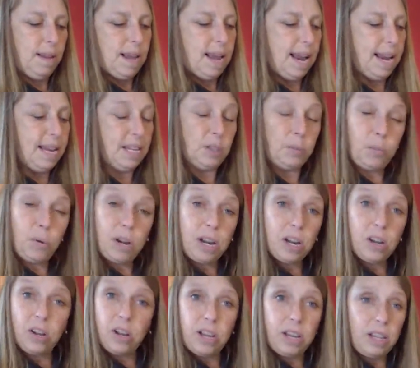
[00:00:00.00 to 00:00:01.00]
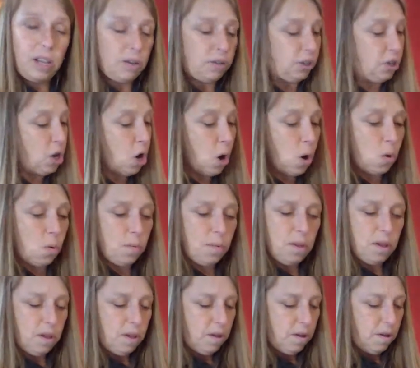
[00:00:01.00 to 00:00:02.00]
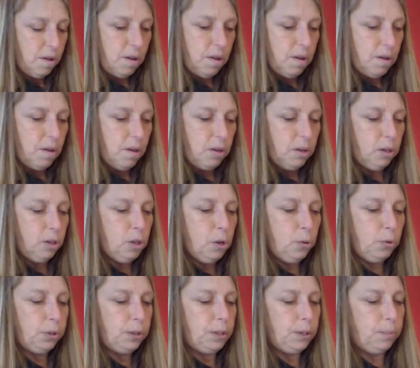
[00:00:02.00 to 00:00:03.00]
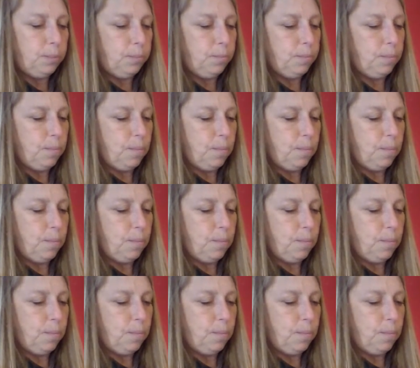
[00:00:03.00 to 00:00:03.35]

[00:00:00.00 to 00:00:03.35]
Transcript: and it's pretty good. There's no loose